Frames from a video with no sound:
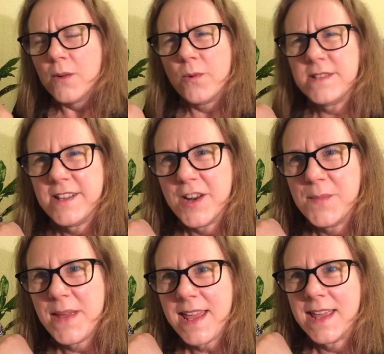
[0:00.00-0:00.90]
What's it going to
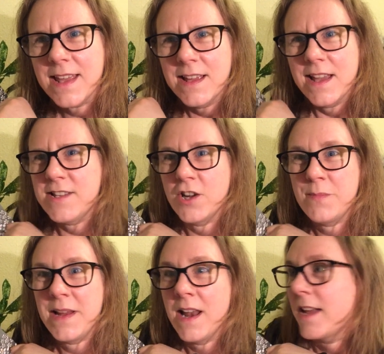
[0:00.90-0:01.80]
be? Is it going to
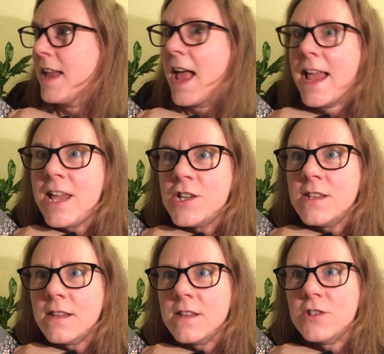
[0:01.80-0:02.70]
be like an
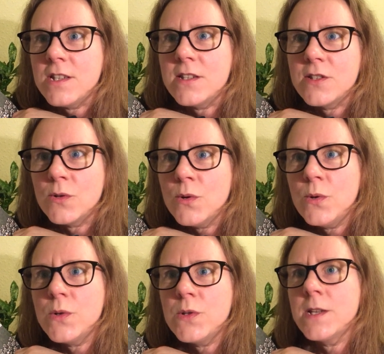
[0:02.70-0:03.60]
agent that she
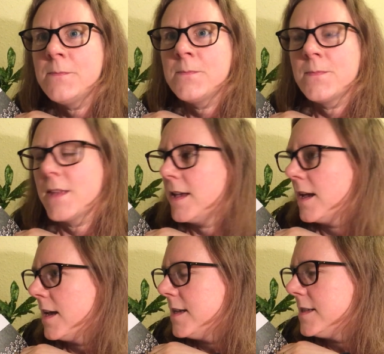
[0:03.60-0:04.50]
sourced?
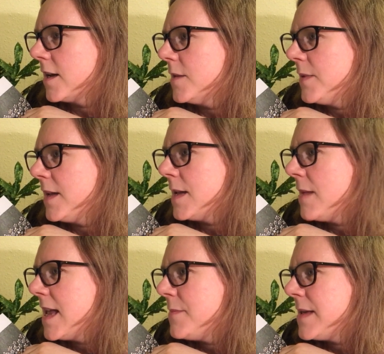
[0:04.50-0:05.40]
Is it going to be
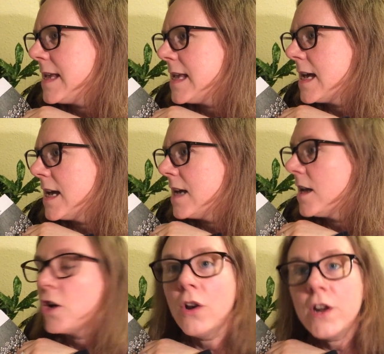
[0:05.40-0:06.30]
maybe
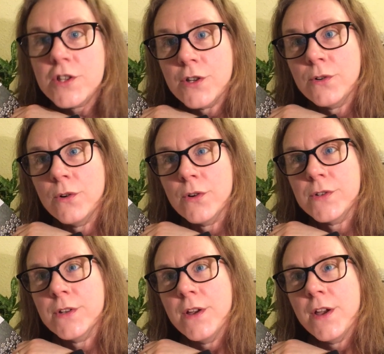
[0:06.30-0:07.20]
a college
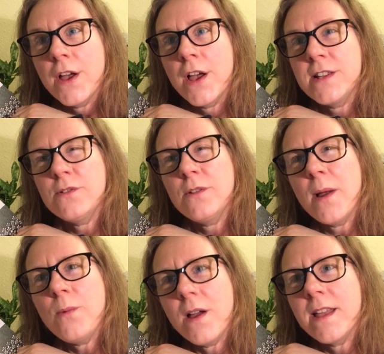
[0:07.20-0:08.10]
course? Because it's all
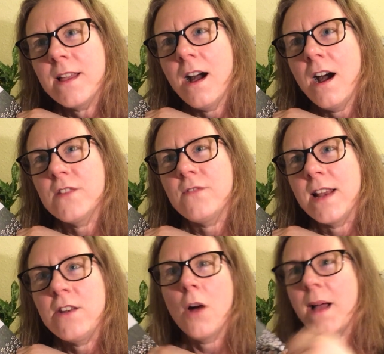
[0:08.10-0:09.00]
about working hard,
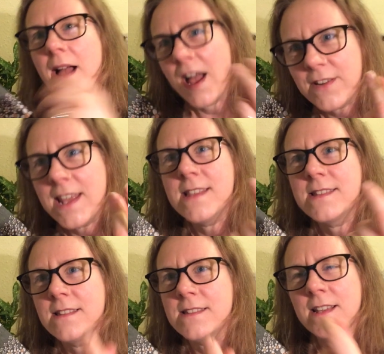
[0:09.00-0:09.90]
really, not about having
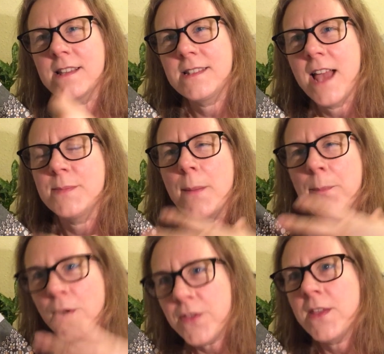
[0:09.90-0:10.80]
instant success, about
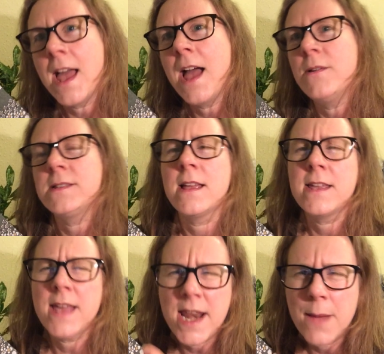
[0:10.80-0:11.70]
putting the hours in,
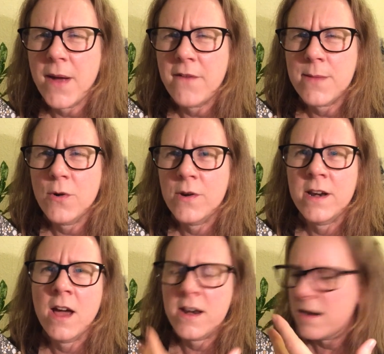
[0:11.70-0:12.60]
getting up every
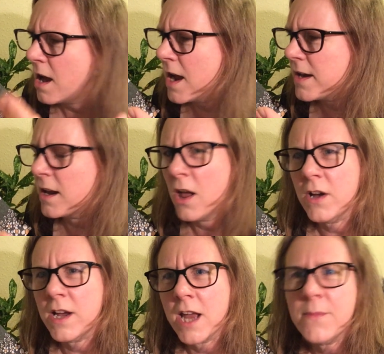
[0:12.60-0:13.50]
morning at 9
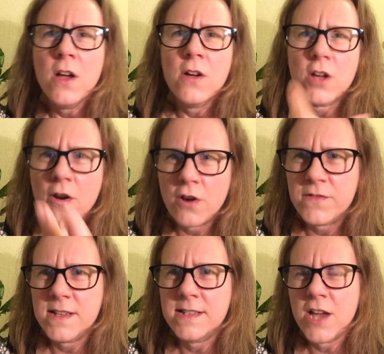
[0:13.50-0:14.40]
o'clock, going off
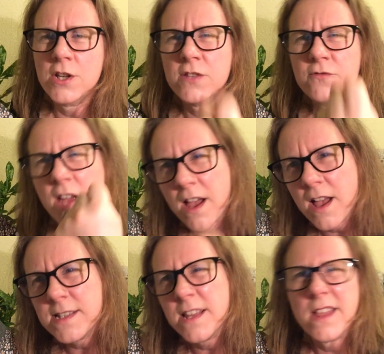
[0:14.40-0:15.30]
to sessions,
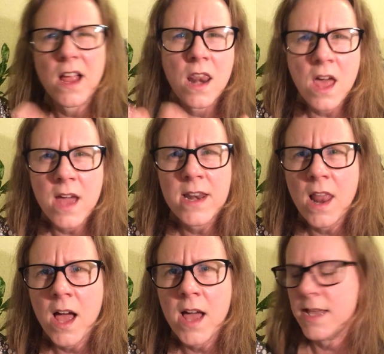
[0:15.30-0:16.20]
rehearsing things, learning
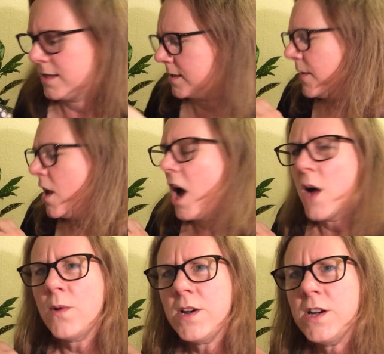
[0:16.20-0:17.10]
lines.
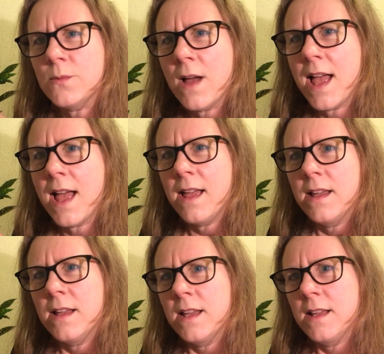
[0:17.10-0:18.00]
I wonder where
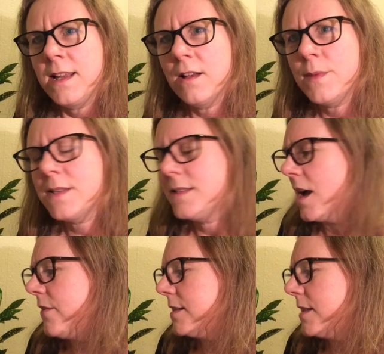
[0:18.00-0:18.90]
Little Miss
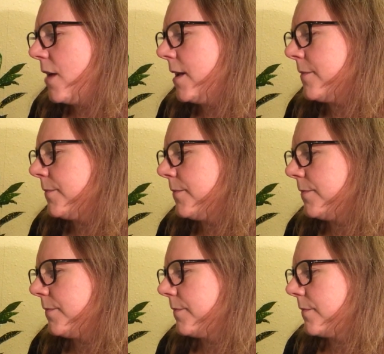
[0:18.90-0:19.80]
Star is going.
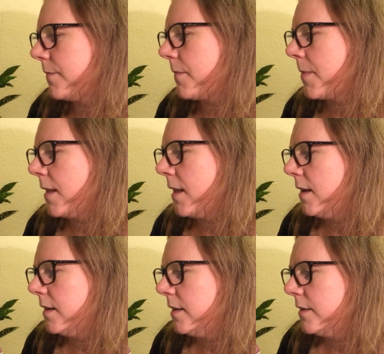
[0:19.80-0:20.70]

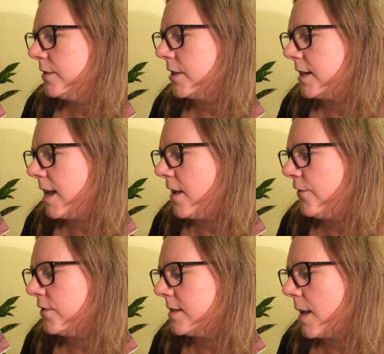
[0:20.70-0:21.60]
She could hear
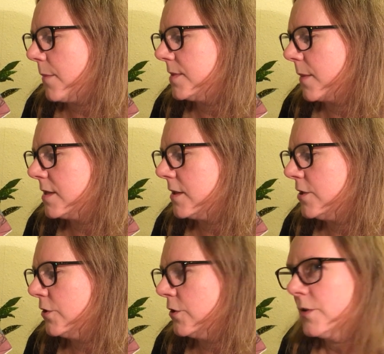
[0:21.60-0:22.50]
footsteps come to the
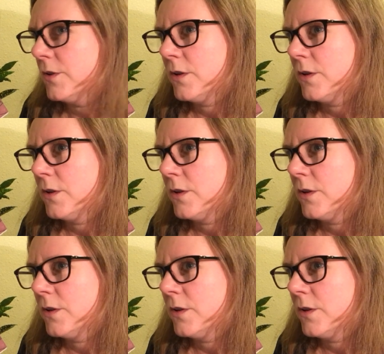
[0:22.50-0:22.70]
door.